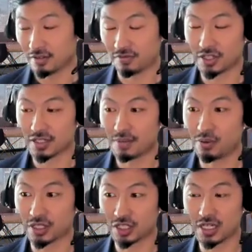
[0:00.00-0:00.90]
for
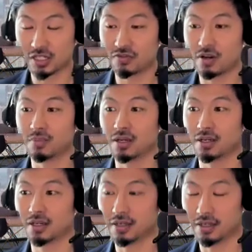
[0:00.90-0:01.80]
example, you change from
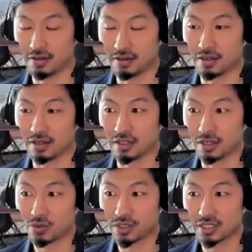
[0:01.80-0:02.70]
a
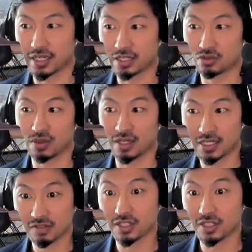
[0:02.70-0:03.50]
liquid state to a less